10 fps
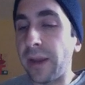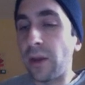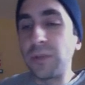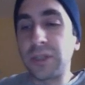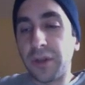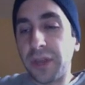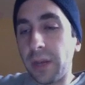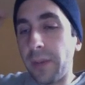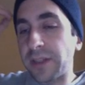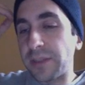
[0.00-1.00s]
We start thinking
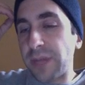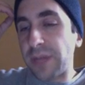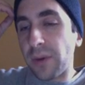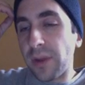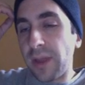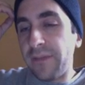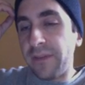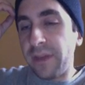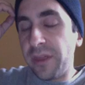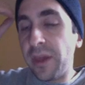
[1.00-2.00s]
about September 11th,
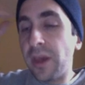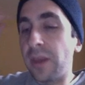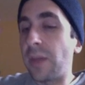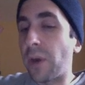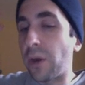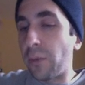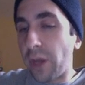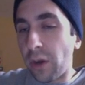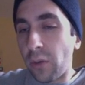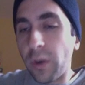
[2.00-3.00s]
then where do we
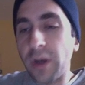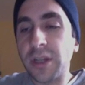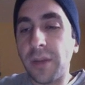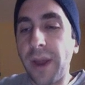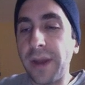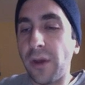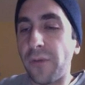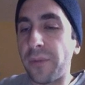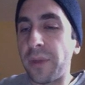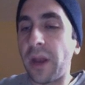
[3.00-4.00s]
go? Where does our mind go from there?